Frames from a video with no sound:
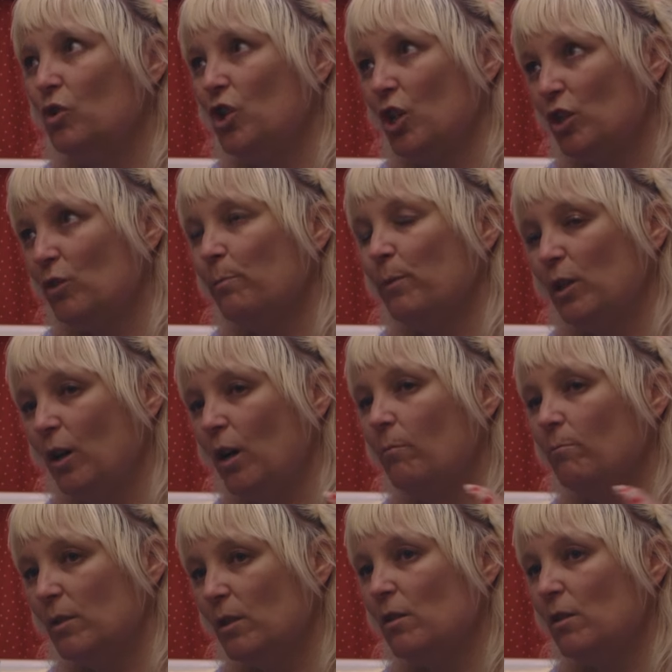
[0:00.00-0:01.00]
just
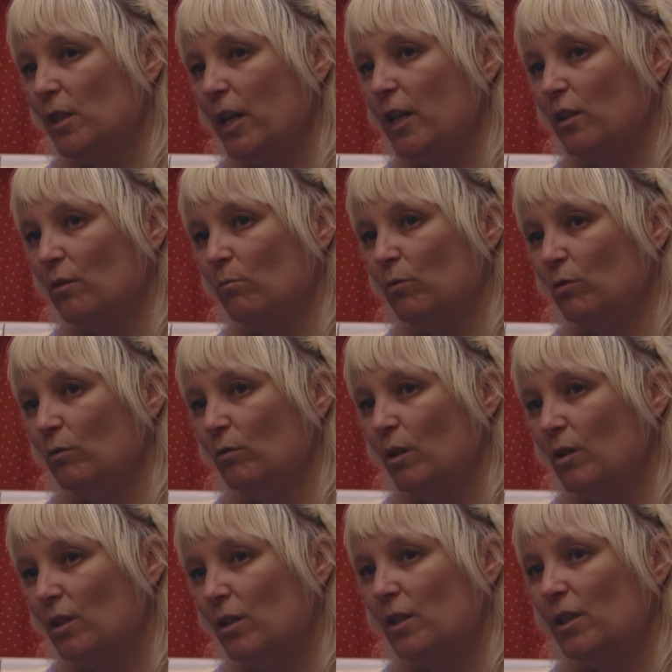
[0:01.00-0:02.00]
become sustainable
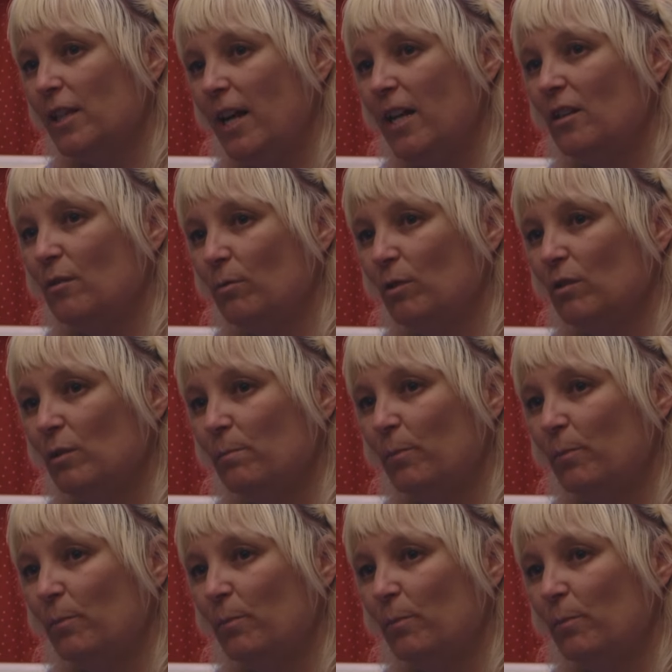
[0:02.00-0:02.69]
as